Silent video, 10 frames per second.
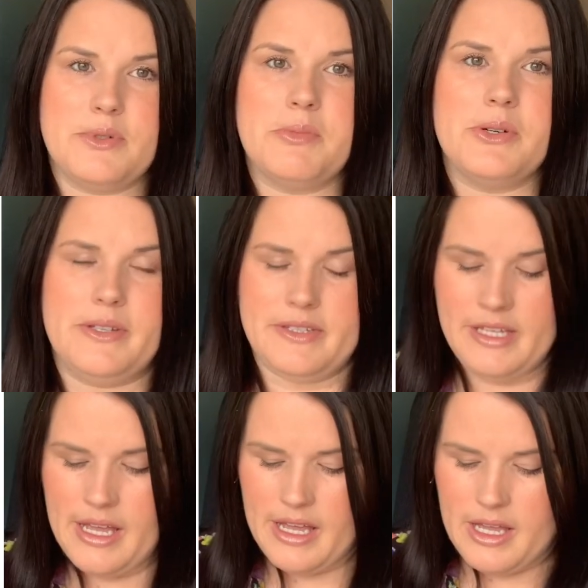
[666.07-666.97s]
points.
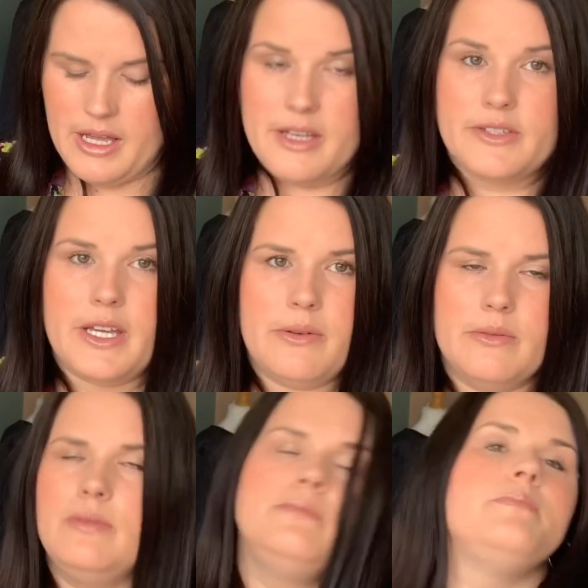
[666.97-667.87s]
So
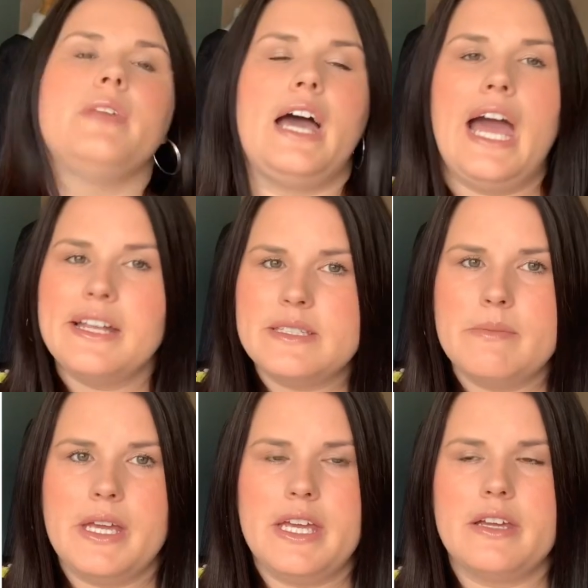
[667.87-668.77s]
I had to
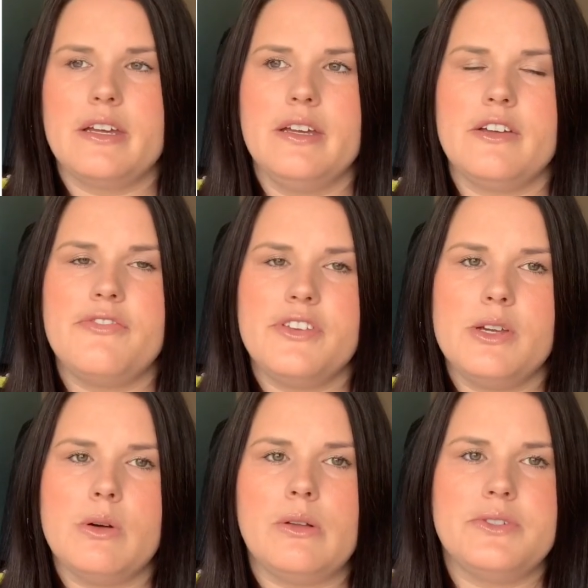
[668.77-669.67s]
make a
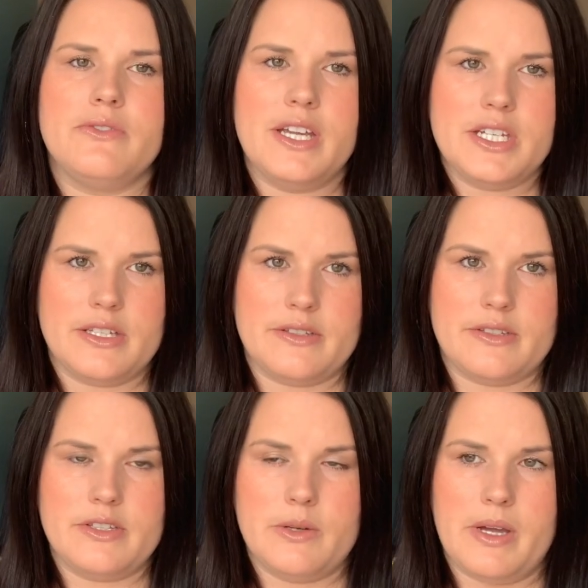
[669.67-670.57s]
few alterations
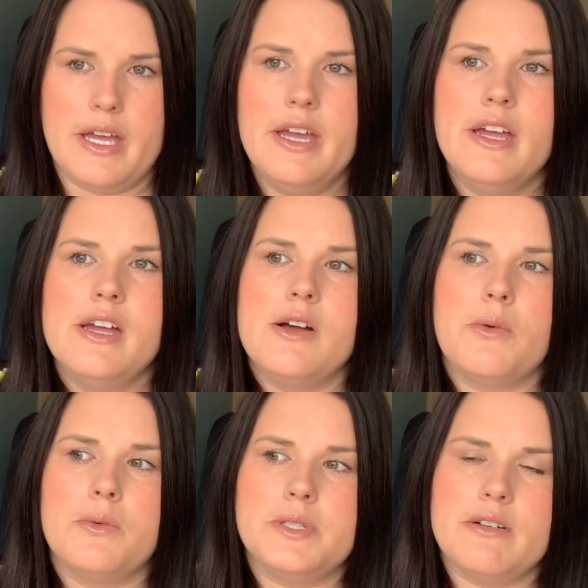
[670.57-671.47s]
to it.
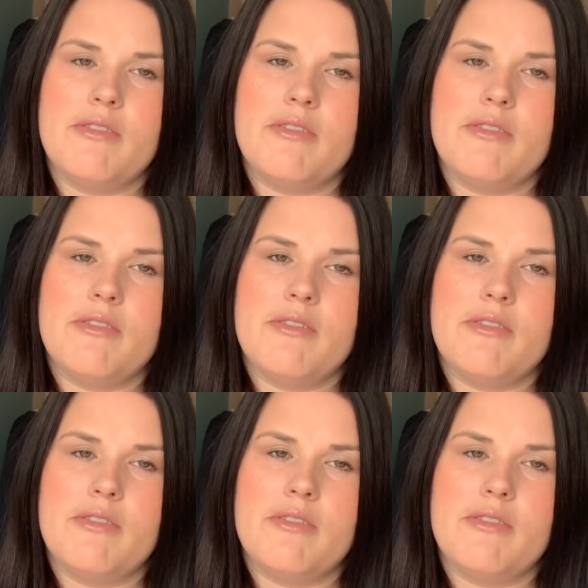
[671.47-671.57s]
So I've